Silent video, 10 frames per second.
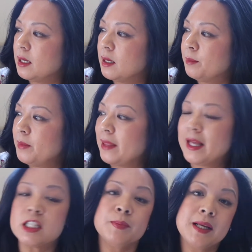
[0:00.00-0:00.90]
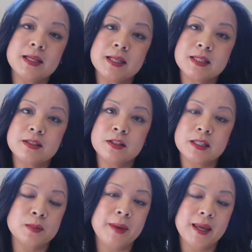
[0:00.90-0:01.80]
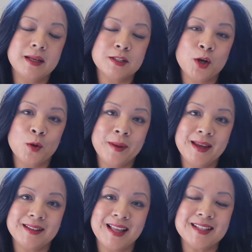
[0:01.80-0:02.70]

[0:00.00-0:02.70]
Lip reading: and that's because it's homemade.